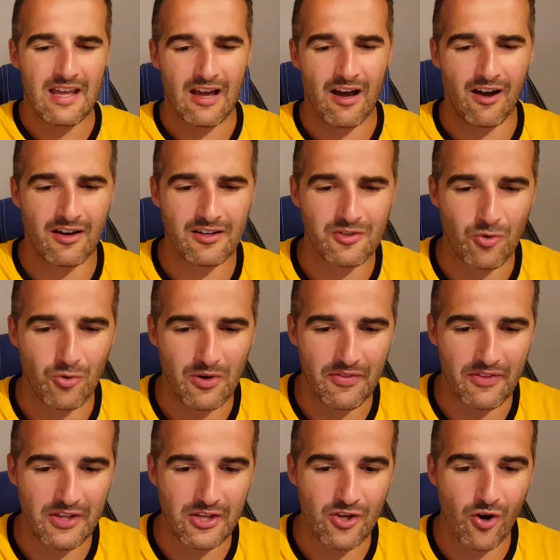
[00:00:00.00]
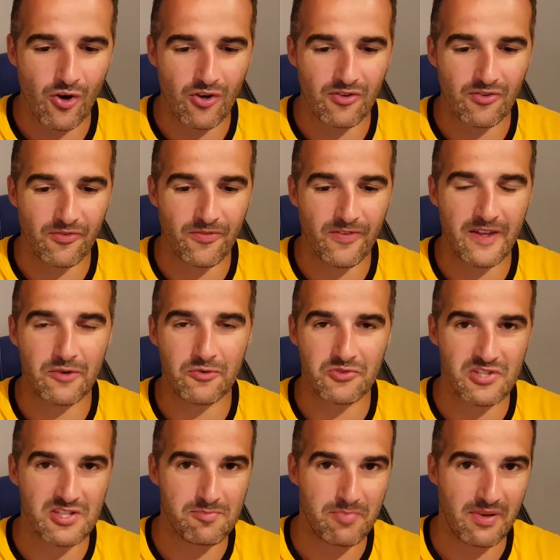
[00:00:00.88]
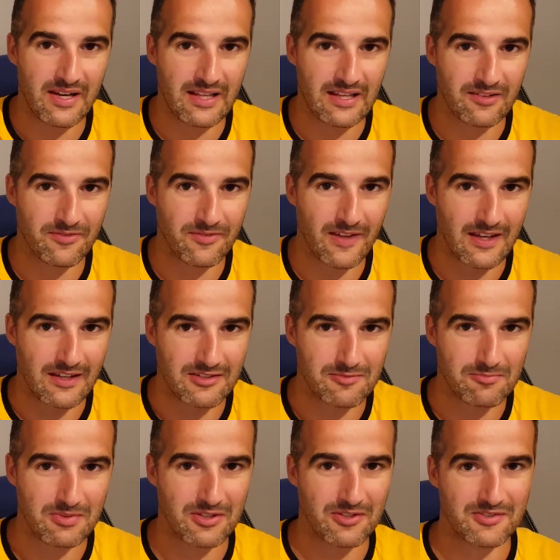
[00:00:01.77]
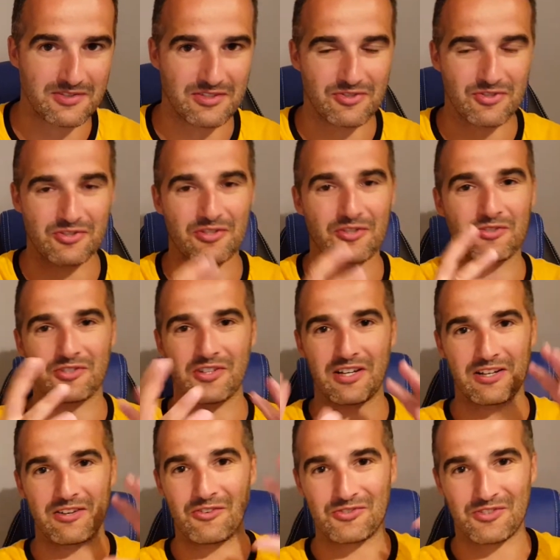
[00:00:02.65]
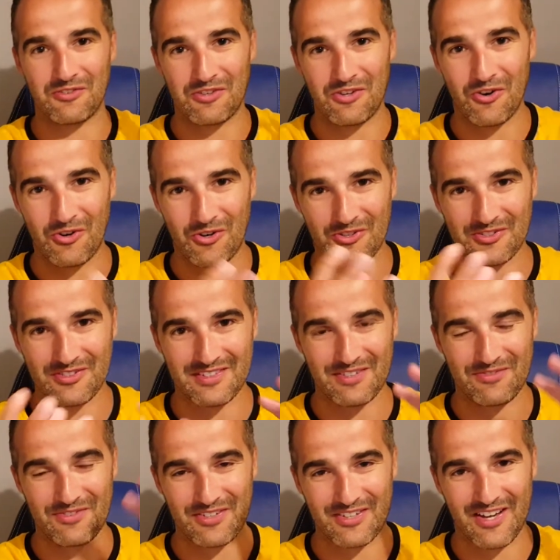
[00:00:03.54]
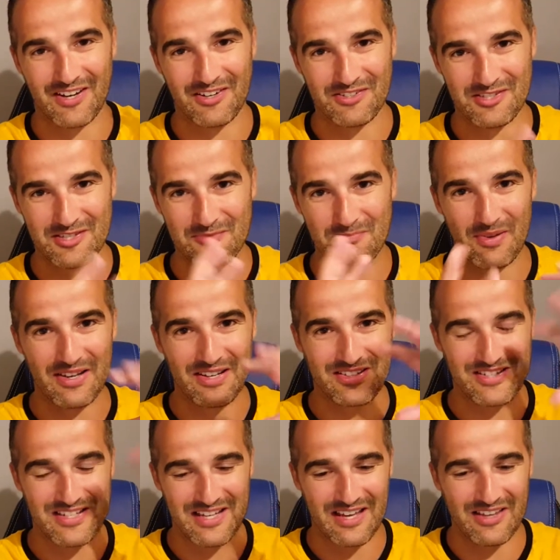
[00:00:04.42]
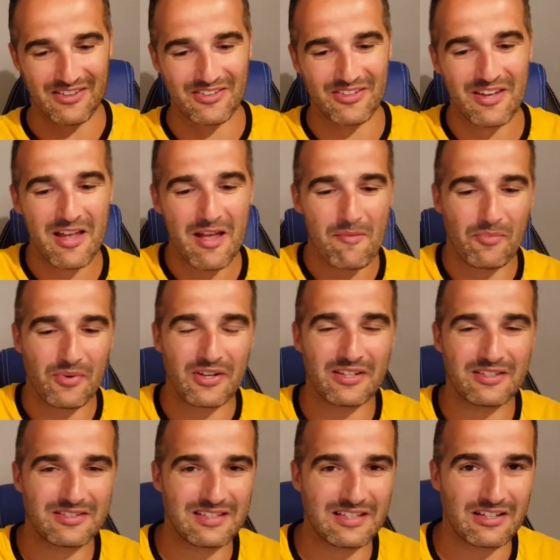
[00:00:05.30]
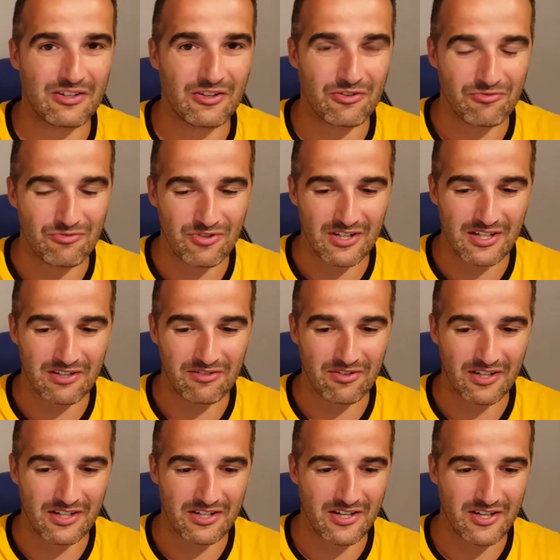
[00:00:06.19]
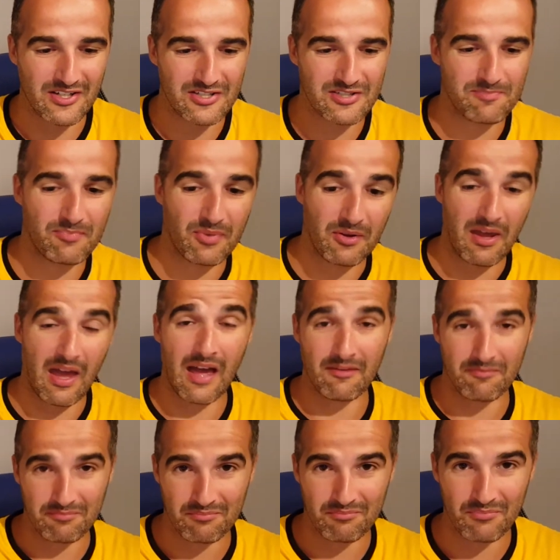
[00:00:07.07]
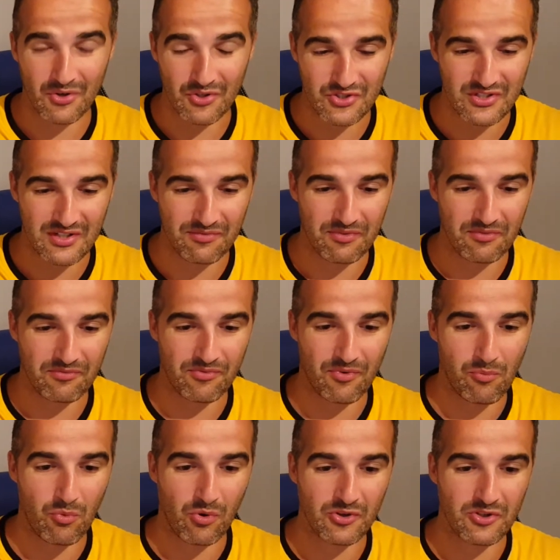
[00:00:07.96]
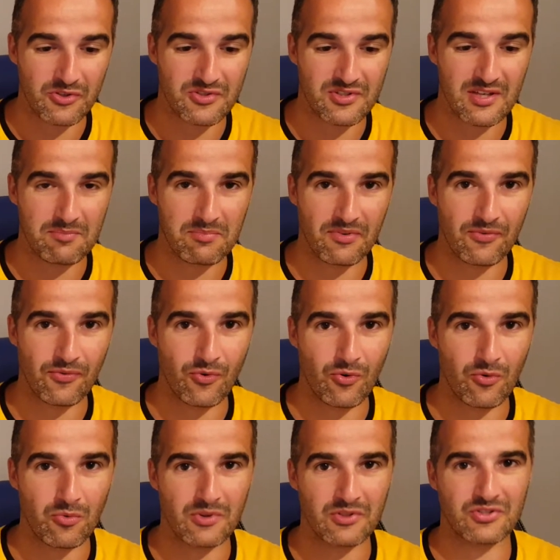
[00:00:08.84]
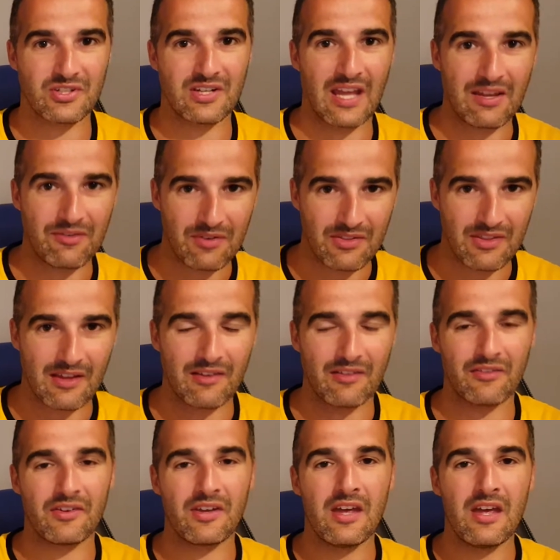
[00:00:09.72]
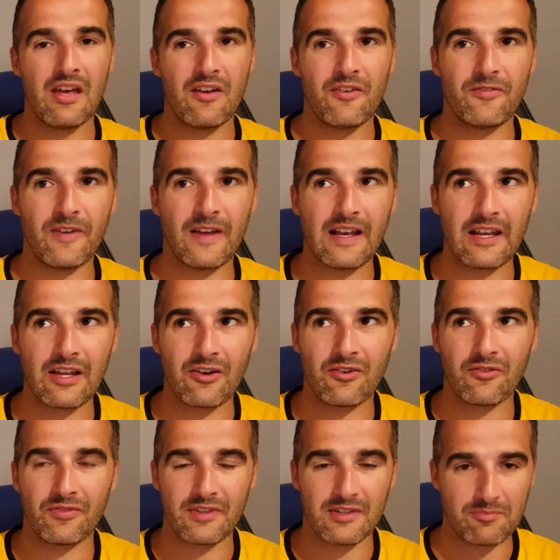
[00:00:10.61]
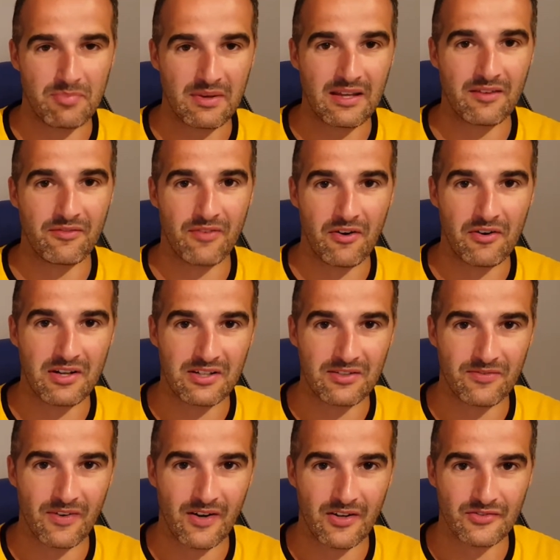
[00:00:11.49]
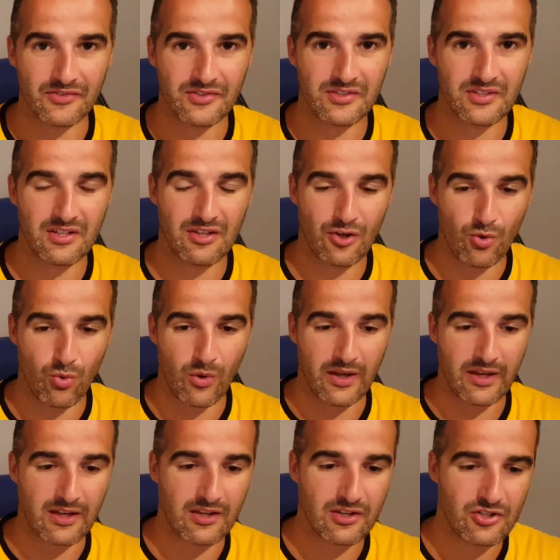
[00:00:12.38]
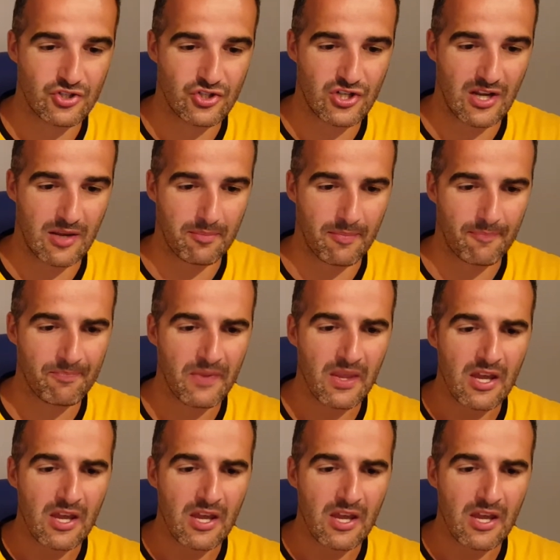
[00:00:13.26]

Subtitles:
I call it the yogurt field spinning effect, because it just looked like lots of yogurt, different colours spinning together, but it did look really, really nice, but much different from what you'd seen before, which gave it that feeling of it being a very advanced, quick ship.